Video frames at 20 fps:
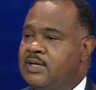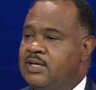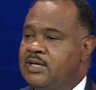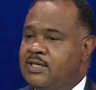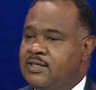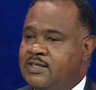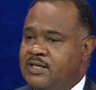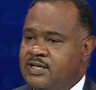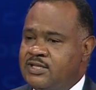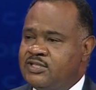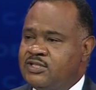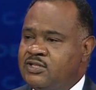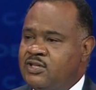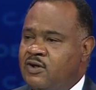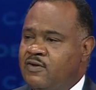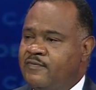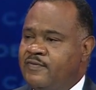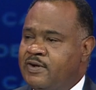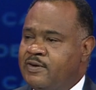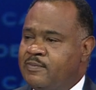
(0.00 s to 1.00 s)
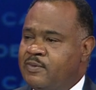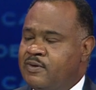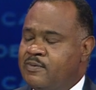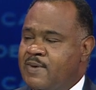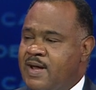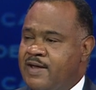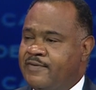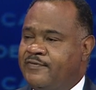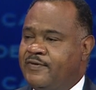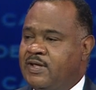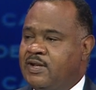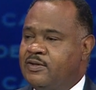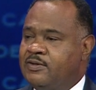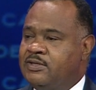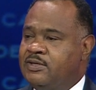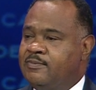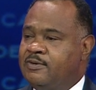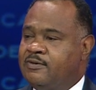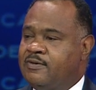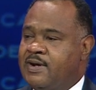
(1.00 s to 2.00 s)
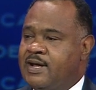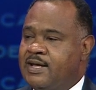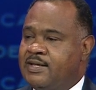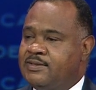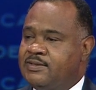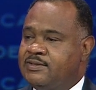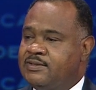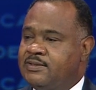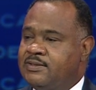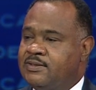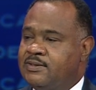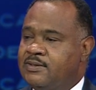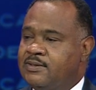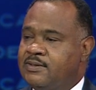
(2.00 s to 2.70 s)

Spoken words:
This November, my fellow Democrats,